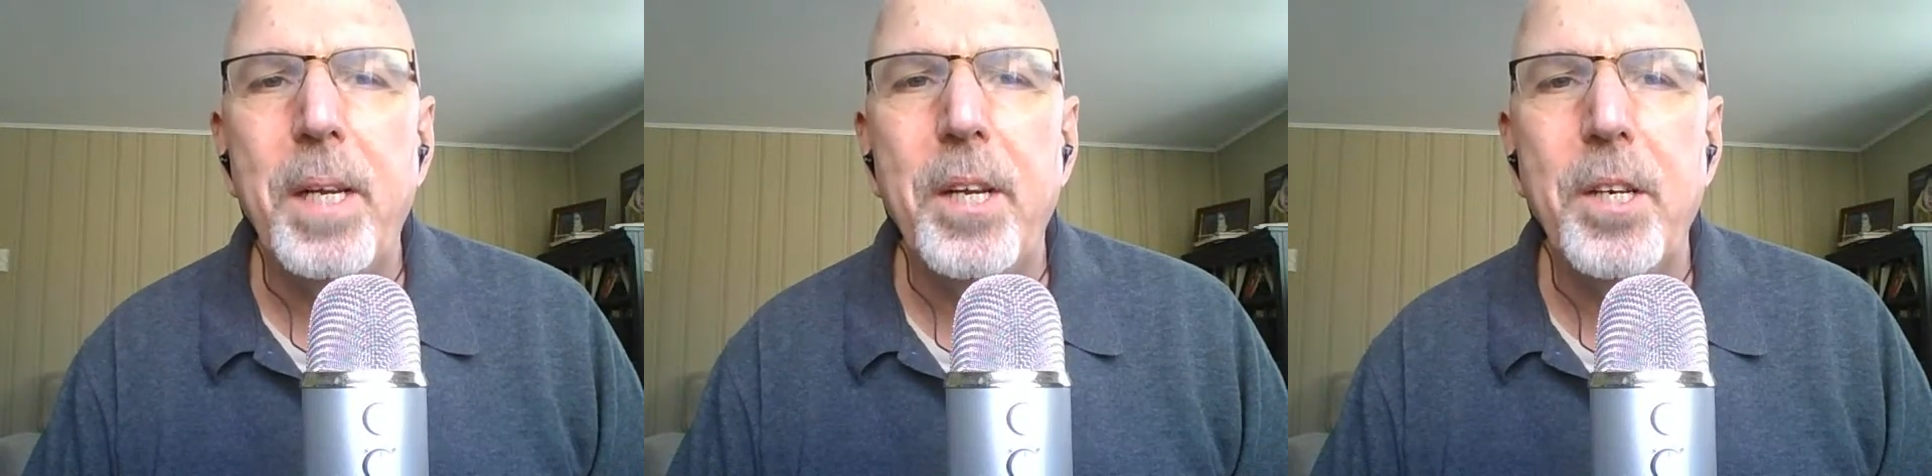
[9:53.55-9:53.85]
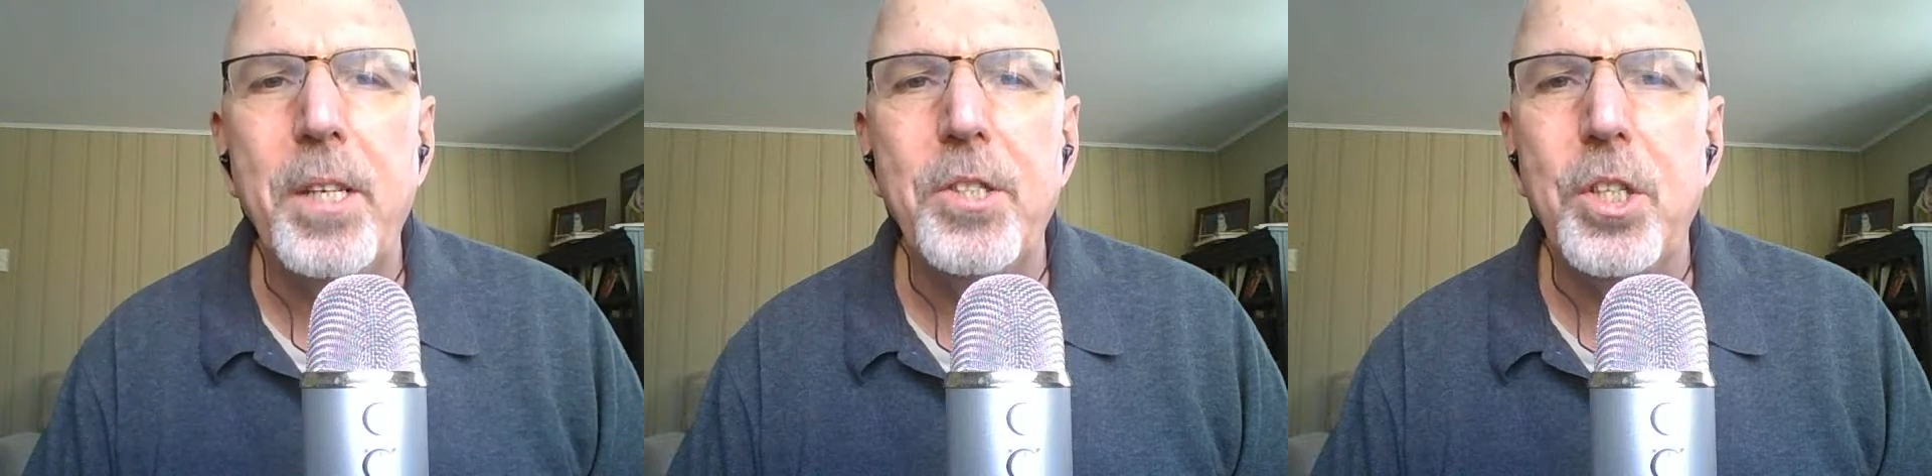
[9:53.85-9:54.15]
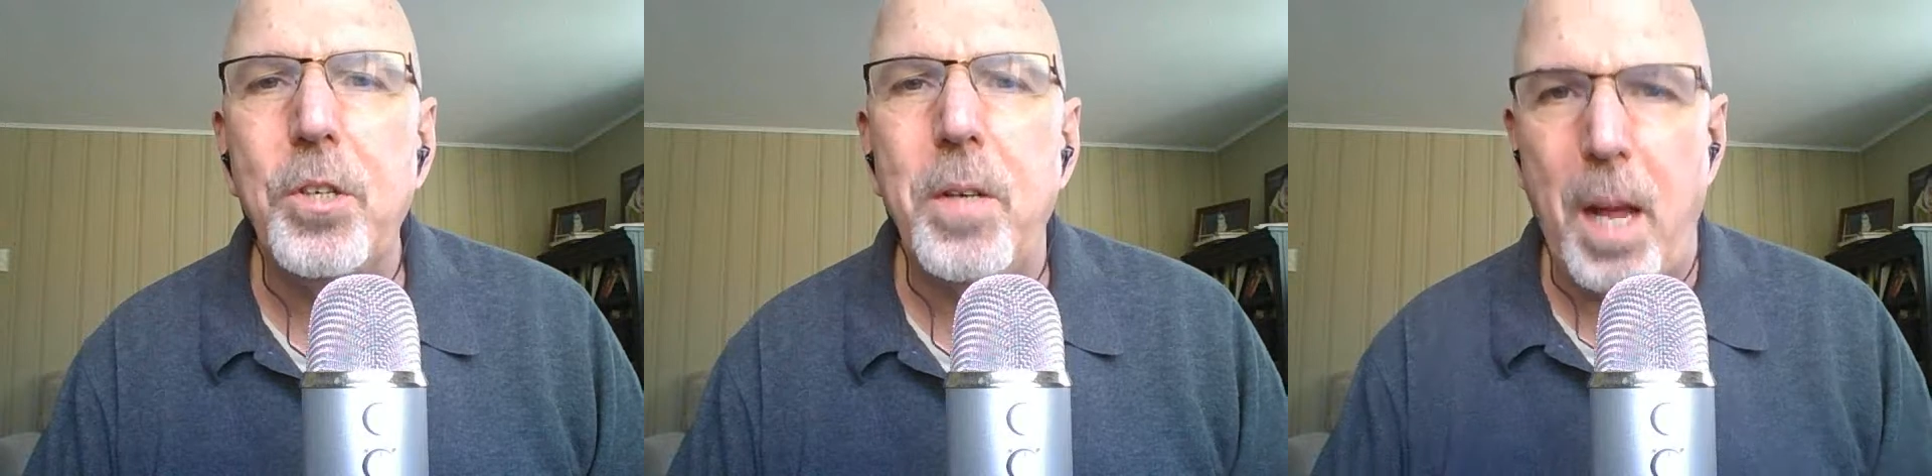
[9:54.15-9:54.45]
to hear you
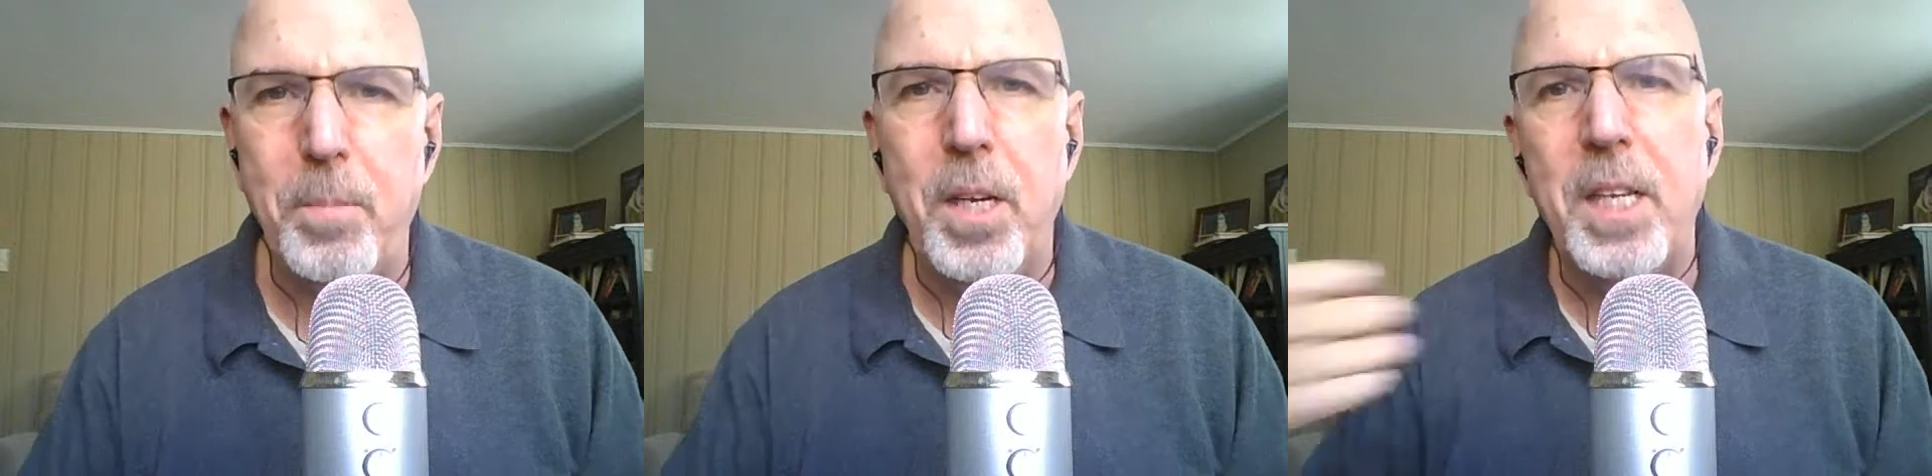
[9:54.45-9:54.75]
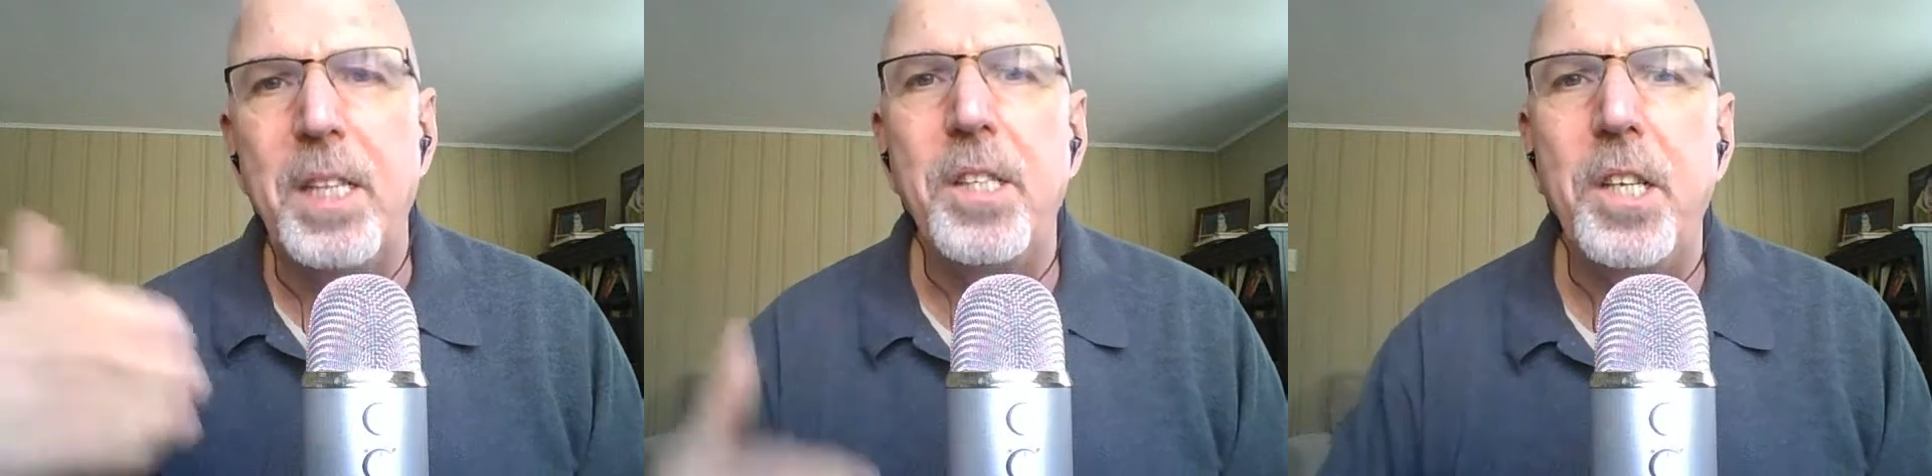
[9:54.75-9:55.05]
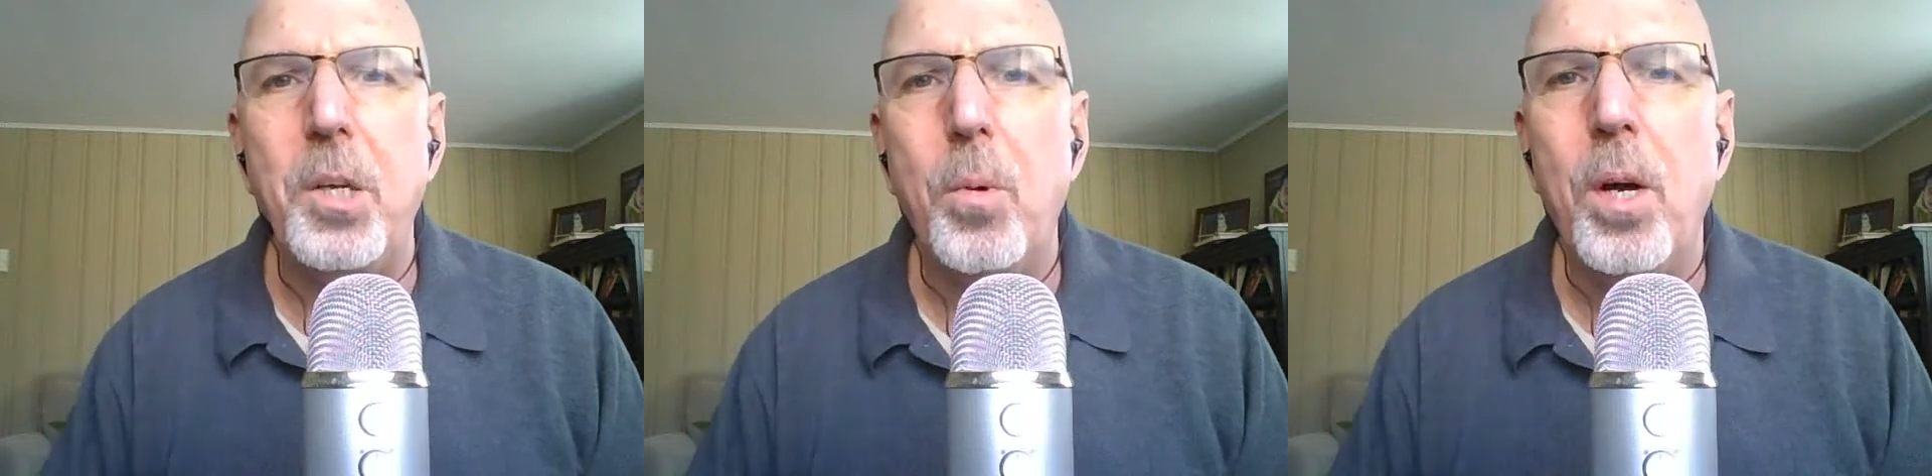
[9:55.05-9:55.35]
soon. I'm going to
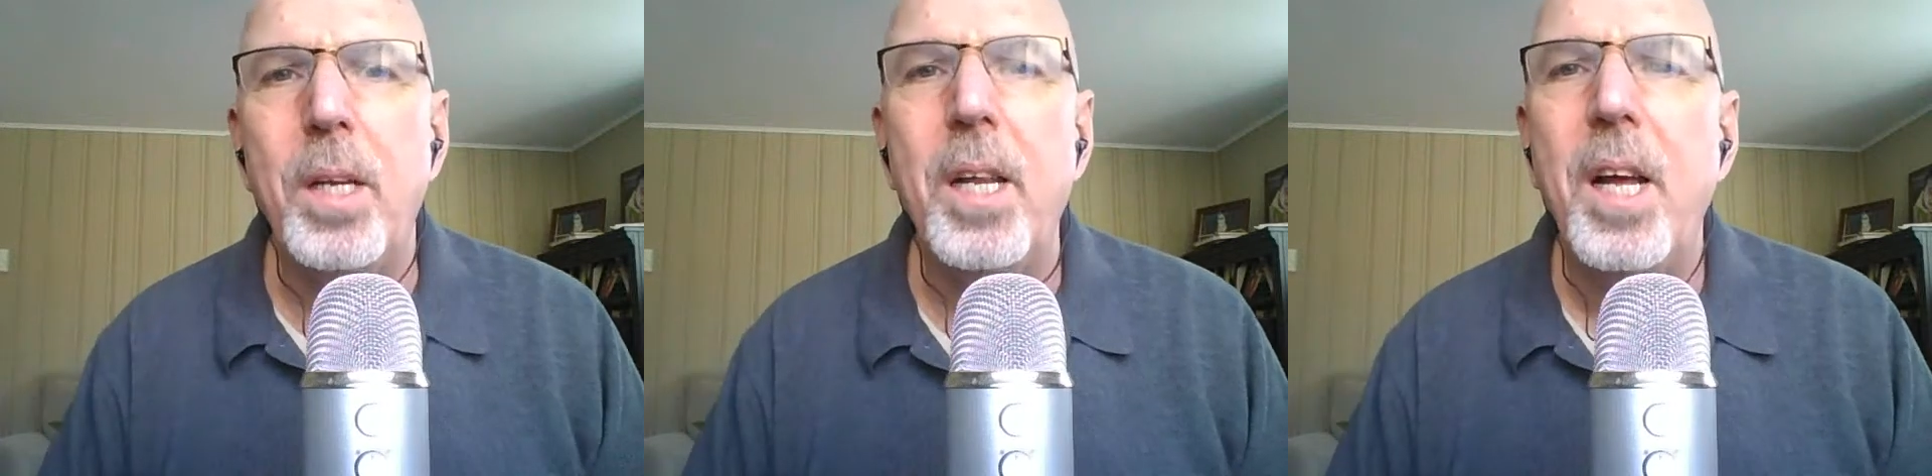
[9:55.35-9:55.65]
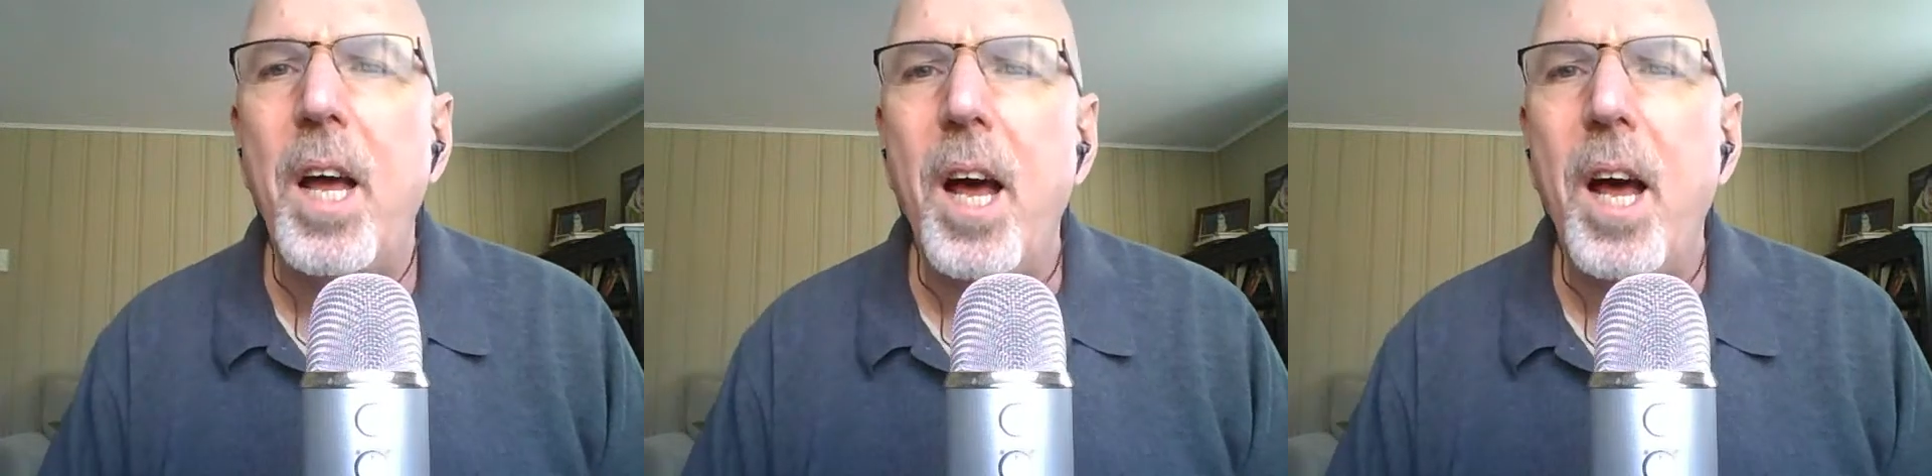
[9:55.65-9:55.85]
continue on.